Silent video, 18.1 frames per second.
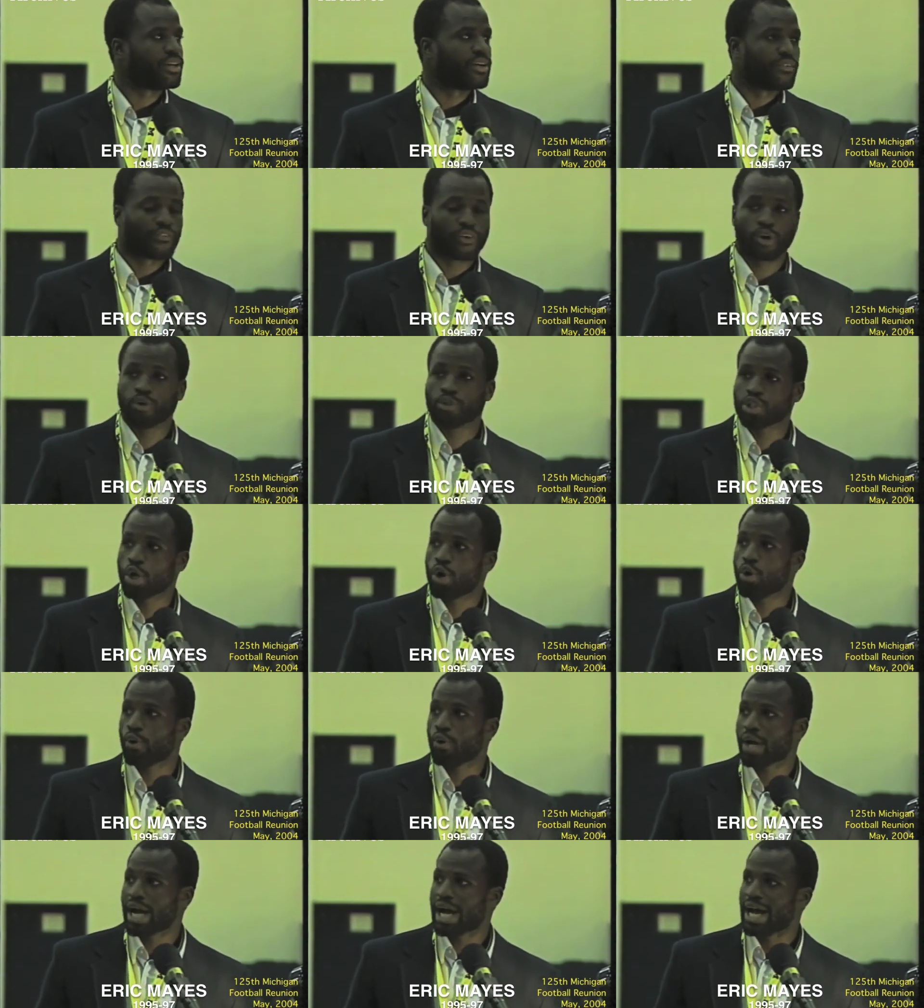for those
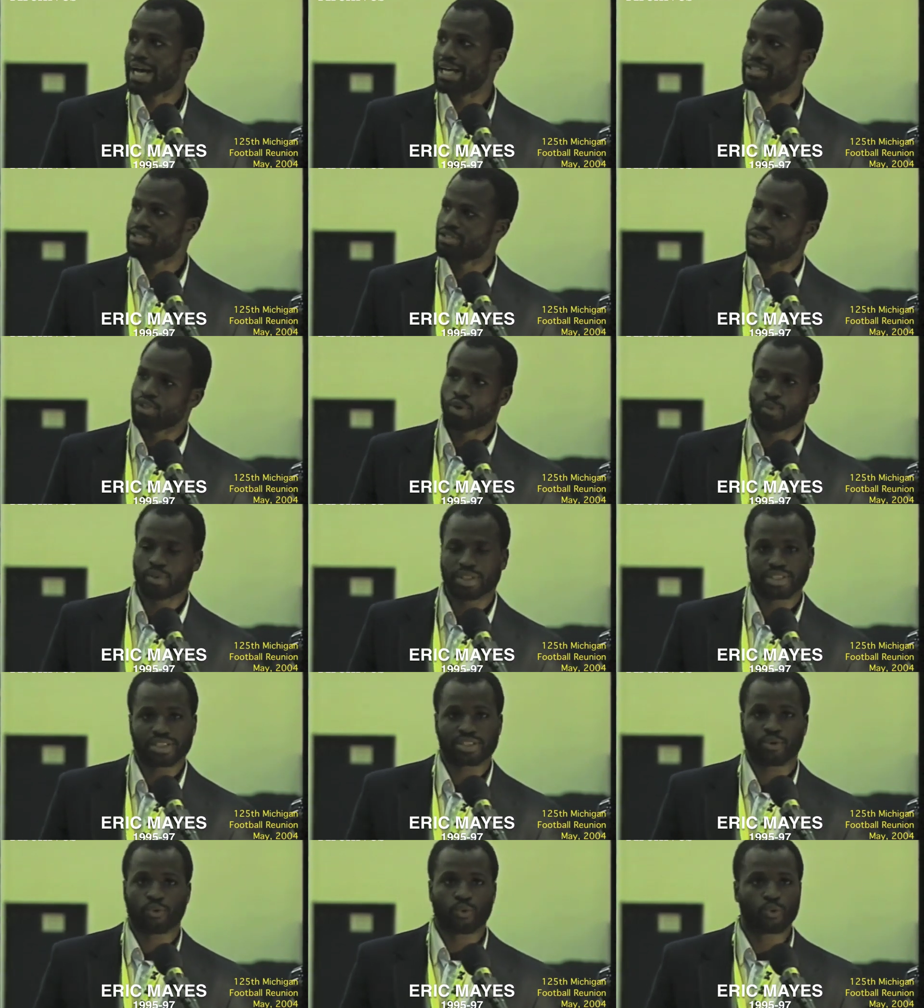old guys, with the
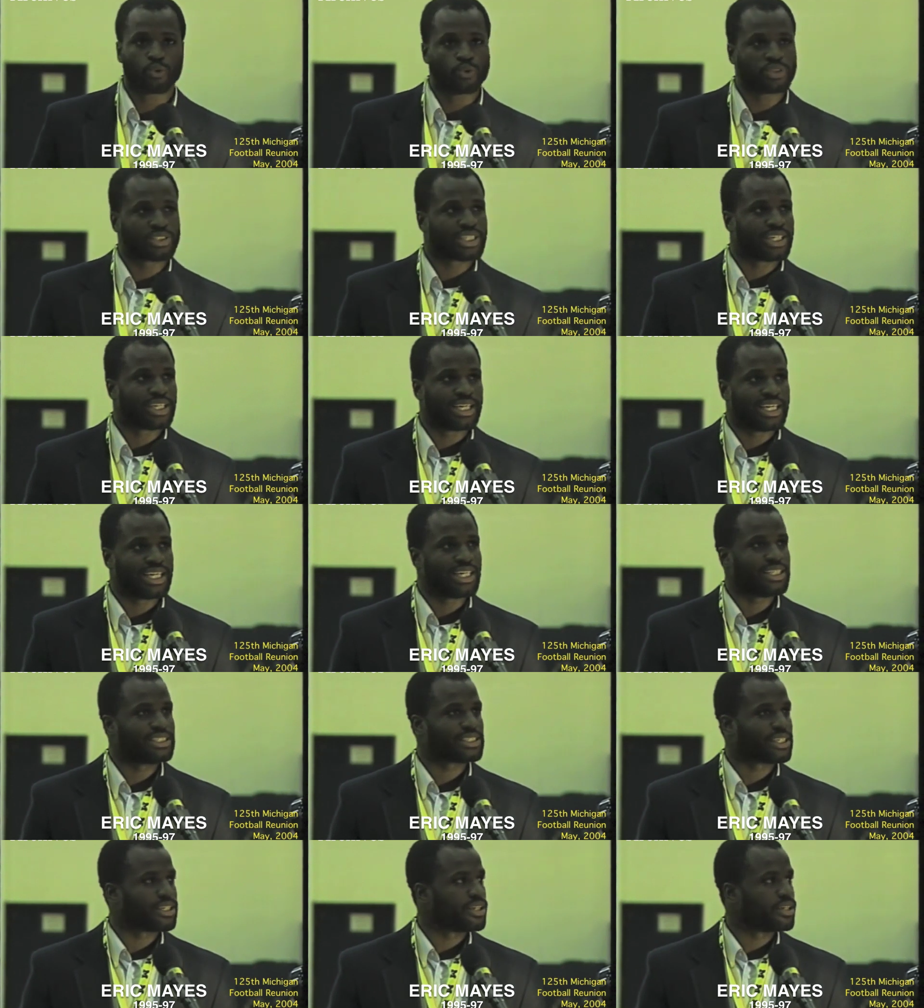screws in the
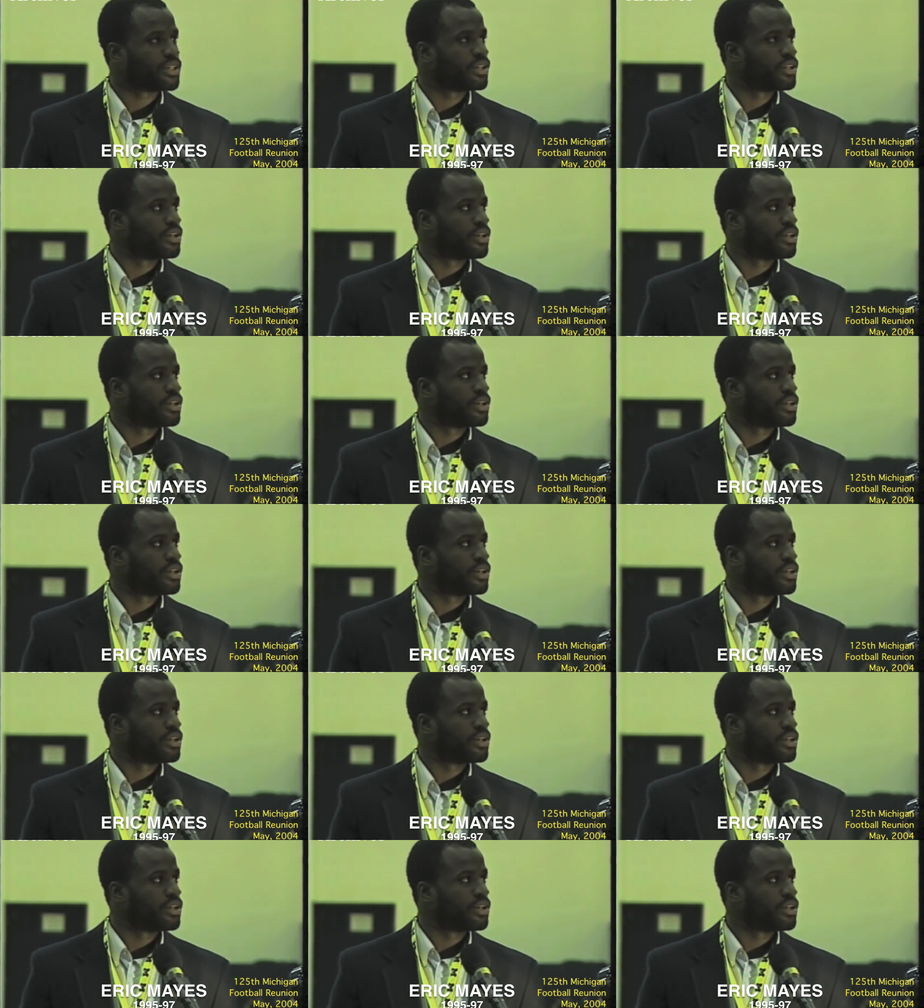knees and the